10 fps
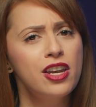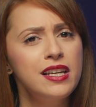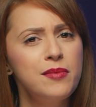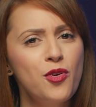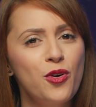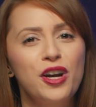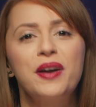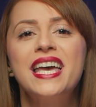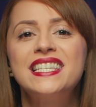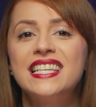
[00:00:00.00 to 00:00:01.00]
anymore.
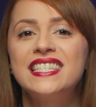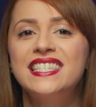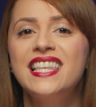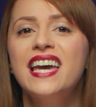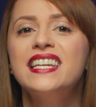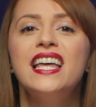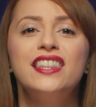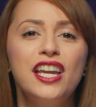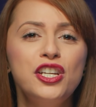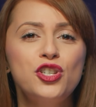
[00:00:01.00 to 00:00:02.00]
Since then,
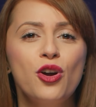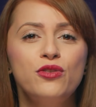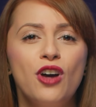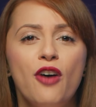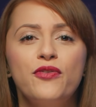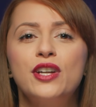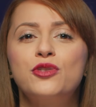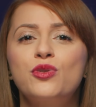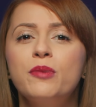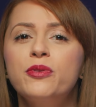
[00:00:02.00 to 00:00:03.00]
they showed off a
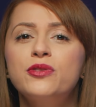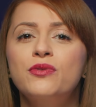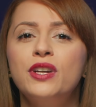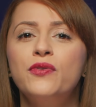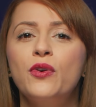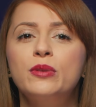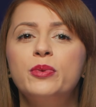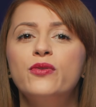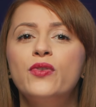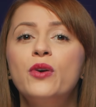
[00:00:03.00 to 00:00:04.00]
triple-screen
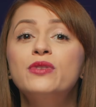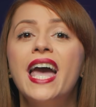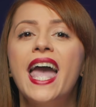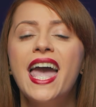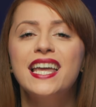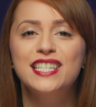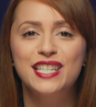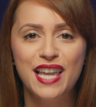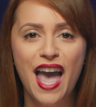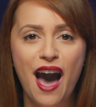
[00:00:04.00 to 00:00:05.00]
foldable phone,
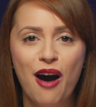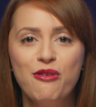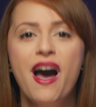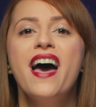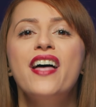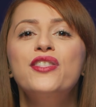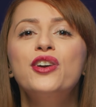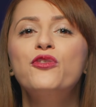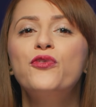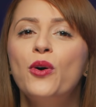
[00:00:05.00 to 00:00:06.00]
and now
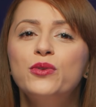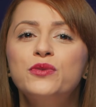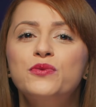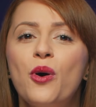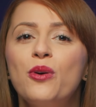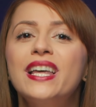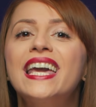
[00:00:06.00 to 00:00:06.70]
their fold and roll